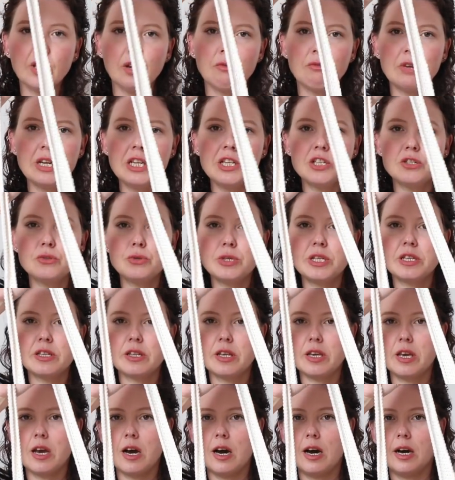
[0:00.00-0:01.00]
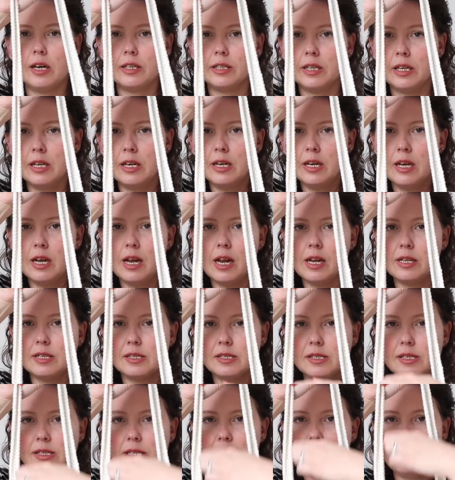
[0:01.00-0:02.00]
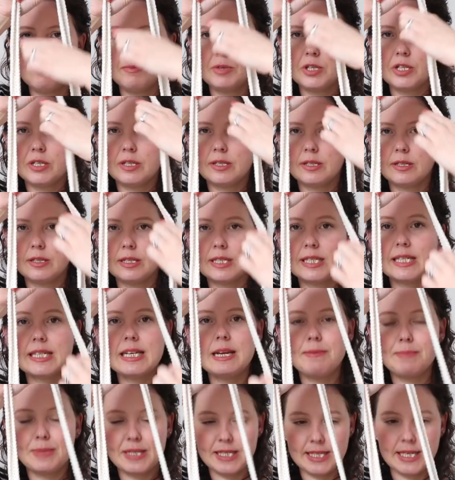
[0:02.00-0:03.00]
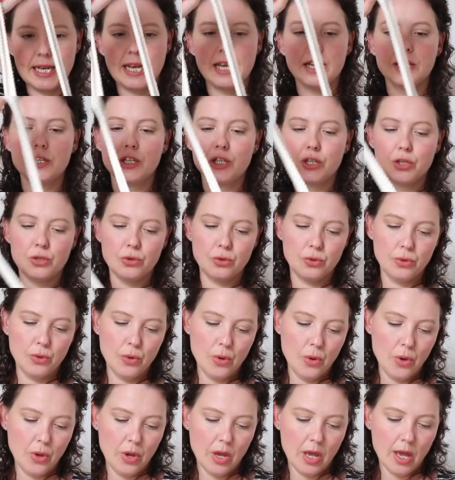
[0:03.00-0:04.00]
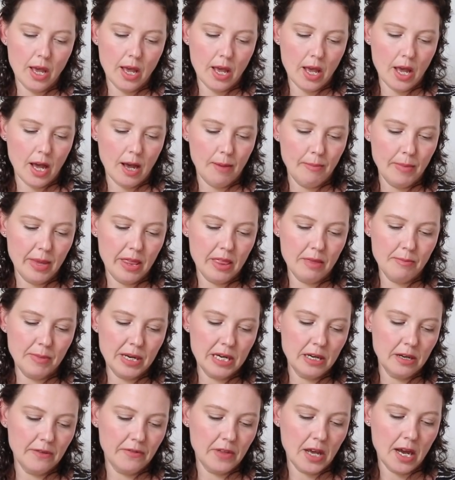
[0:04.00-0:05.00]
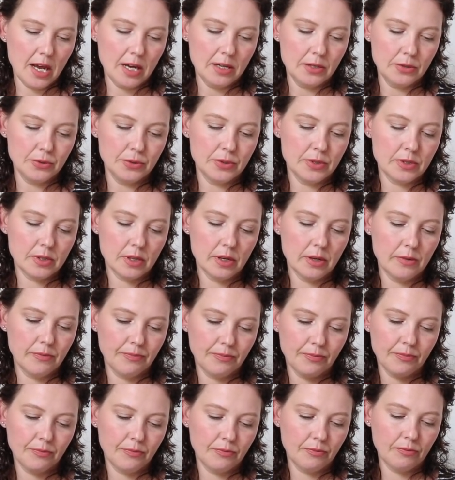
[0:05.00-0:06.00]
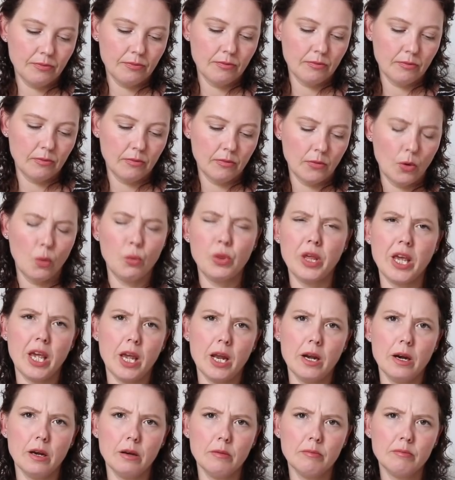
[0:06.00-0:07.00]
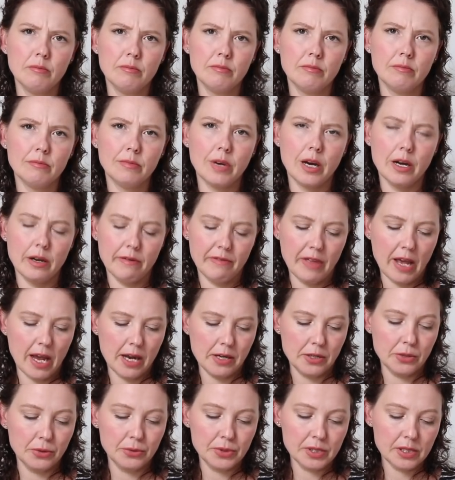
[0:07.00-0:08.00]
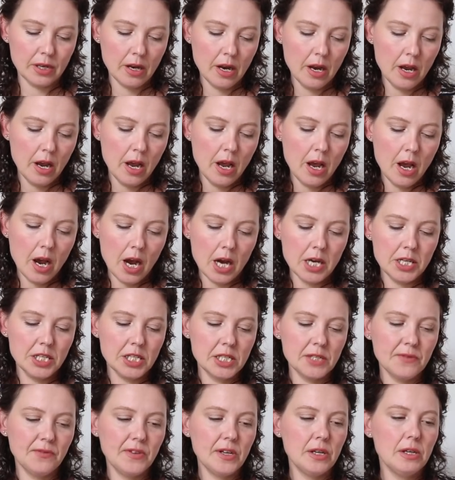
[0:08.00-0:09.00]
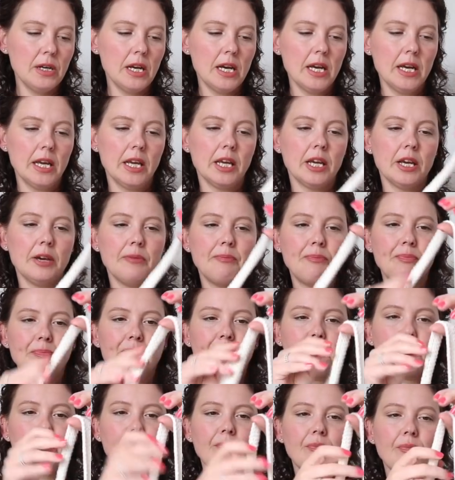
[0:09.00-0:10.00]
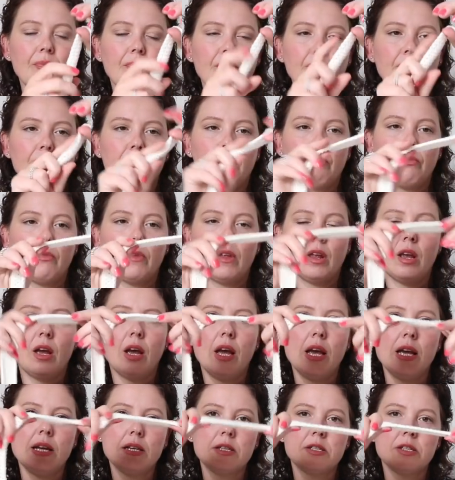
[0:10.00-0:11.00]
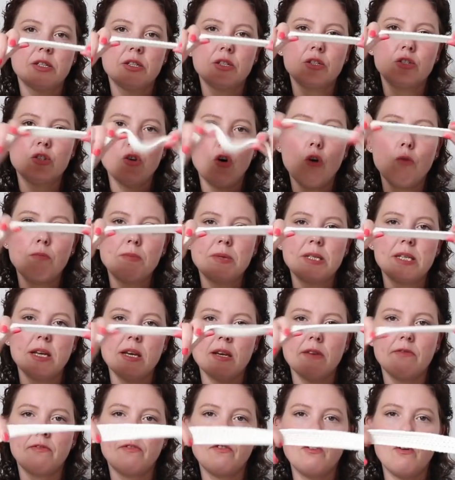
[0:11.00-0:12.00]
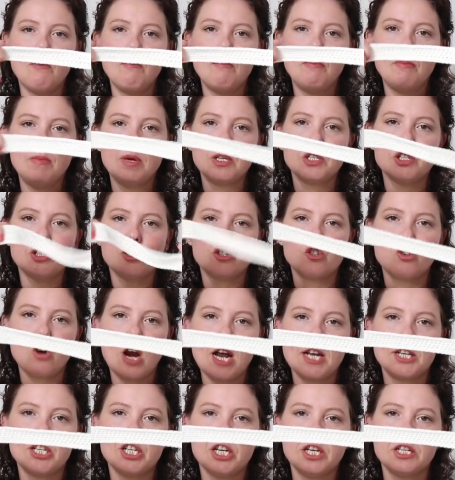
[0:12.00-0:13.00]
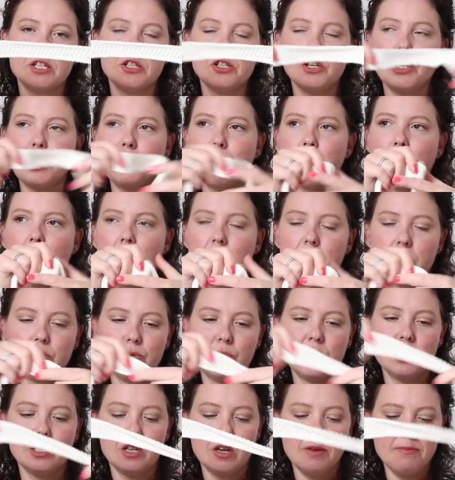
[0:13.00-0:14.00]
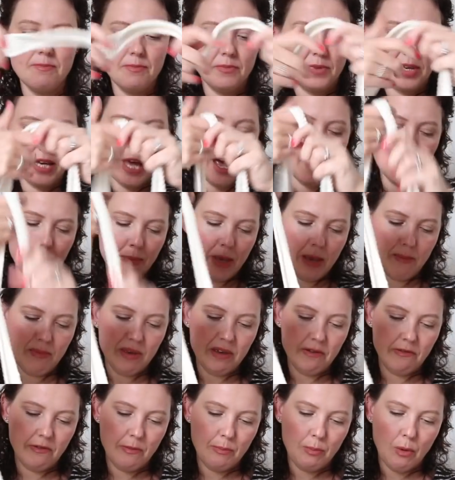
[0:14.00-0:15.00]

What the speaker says: rejoined the yarn and slip stitched in the middle of the handles, or the inner part of the handles. I just feel like it stops it from stretching too much, which can be a bit of a